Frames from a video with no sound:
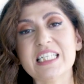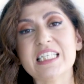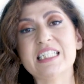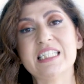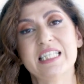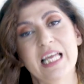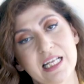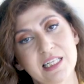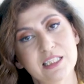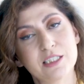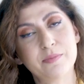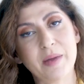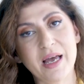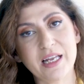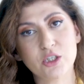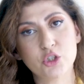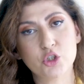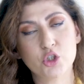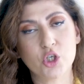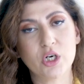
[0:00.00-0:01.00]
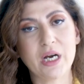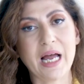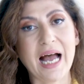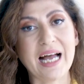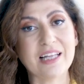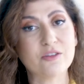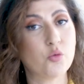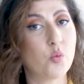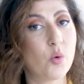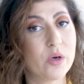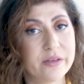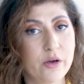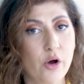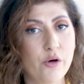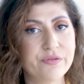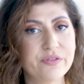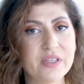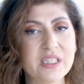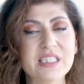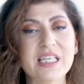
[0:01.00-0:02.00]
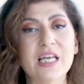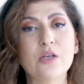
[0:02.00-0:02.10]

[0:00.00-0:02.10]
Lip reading: sales manager at one office,